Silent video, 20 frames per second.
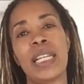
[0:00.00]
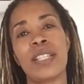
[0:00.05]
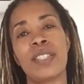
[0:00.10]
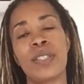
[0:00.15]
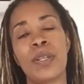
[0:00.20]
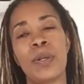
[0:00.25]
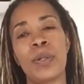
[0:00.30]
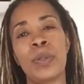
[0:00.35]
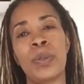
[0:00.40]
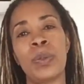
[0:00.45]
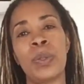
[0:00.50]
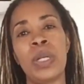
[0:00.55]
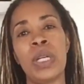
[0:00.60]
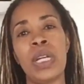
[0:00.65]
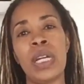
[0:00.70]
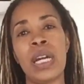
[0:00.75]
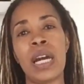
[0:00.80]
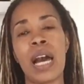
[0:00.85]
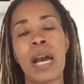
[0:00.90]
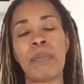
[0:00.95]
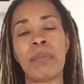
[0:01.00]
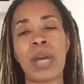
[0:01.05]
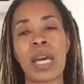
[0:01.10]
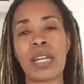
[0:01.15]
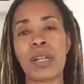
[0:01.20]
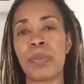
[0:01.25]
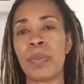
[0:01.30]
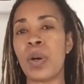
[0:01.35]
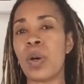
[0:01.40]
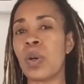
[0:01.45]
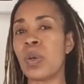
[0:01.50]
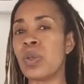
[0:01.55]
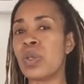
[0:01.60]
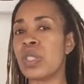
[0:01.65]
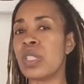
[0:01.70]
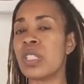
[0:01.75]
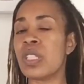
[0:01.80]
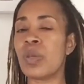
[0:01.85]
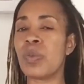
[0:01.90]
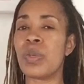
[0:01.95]
So I'm not opposed
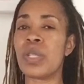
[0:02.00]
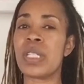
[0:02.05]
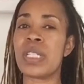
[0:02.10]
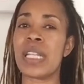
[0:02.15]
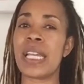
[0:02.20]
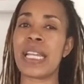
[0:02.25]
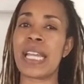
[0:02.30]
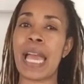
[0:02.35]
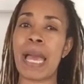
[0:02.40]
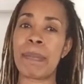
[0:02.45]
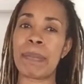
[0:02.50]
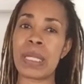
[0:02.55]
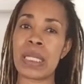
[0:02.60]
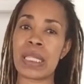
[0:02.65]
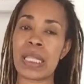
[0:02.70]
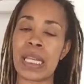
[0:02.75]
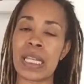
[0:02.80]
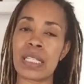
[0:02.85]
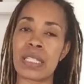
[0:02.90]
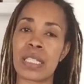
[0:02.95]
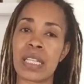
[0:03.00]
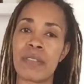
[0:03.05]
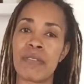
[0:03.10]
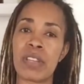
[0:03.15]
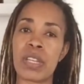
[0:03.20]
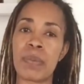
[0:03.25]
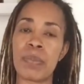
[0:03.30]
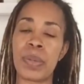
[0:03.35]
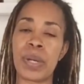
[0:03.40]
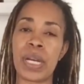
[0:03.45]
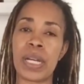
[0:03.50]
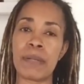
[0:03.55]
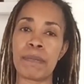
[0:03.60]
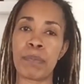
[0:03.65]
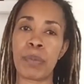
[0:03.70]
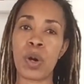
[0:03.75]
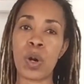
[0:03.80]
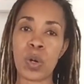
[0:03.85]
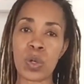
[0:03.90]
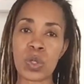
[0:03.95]
to someone saying Happy Thanksgiving, but
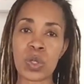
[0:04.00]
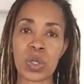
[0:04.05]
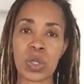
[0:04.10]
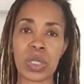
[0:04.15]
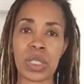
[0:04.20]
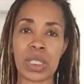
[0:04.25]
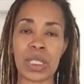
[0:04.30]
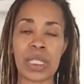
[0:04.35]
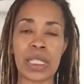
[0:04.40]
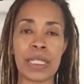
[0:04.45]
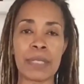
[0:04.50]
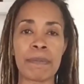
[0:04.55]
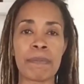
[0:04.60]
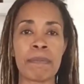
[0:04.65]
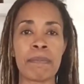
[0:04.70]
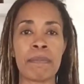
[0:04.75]
personally,